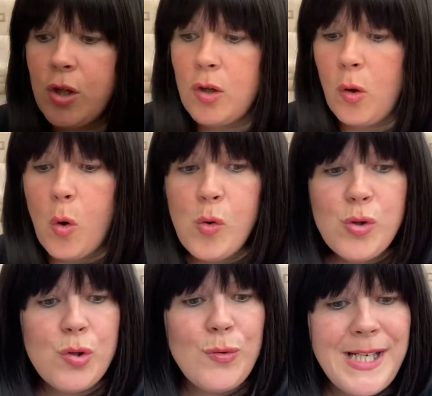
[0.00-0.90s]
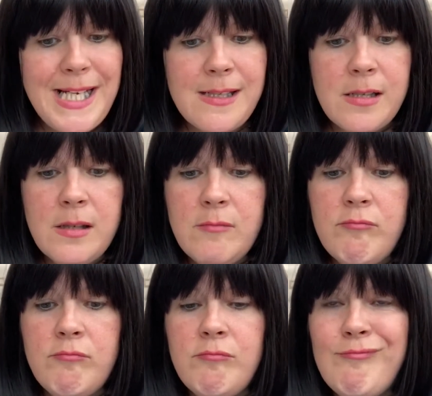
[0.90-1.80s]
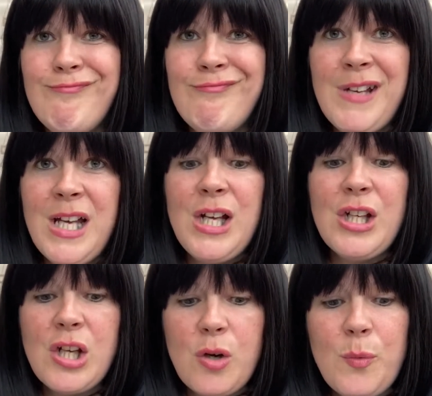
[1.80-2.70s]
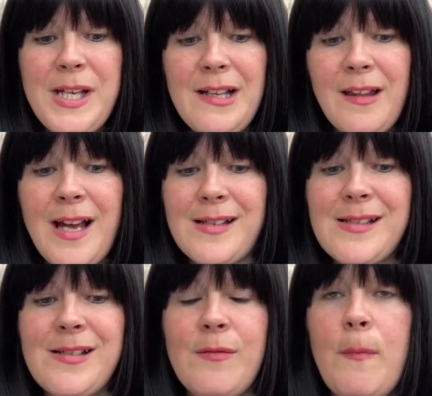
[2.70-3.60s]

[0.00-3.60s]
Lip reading: You'll also need your wee list.